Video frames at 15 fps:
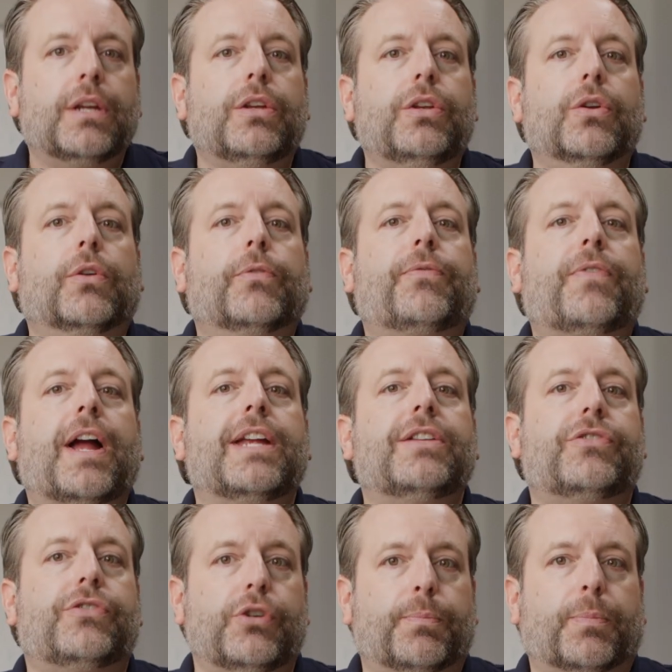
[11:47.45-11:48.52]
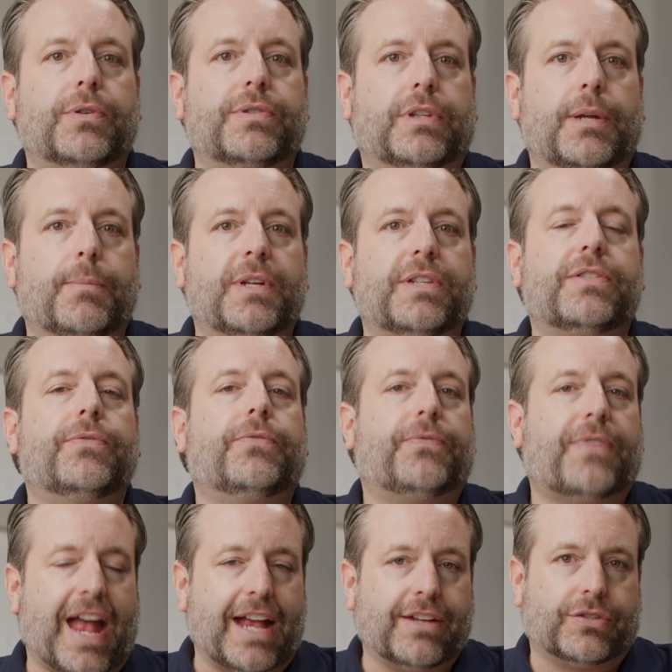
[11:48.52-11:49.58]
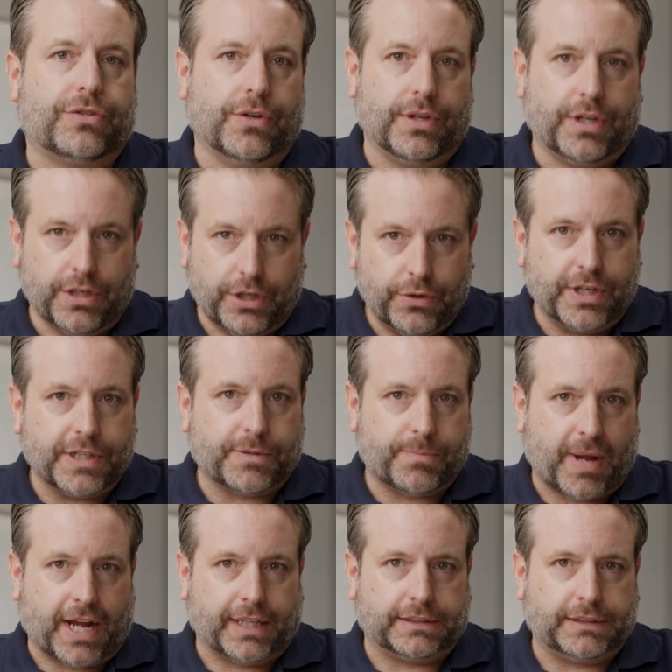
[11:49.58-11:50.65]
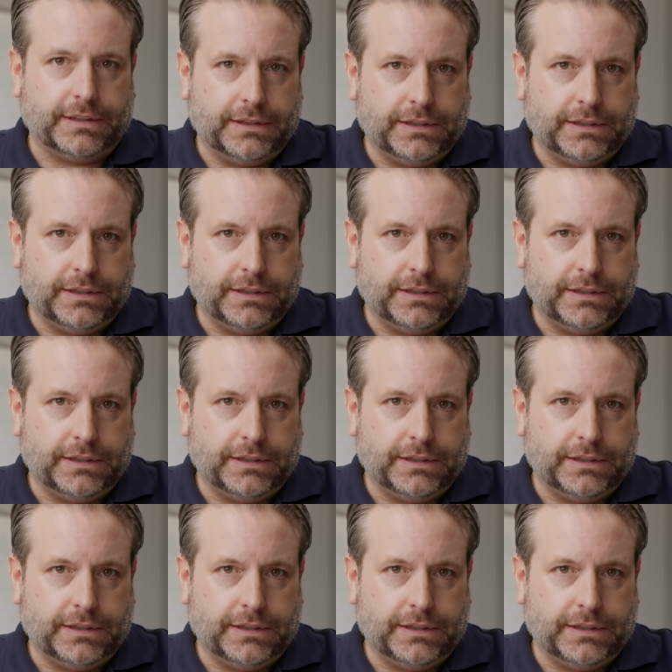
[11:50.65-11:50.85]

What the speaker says: you'll find Zuper's limits faster than you'd expect.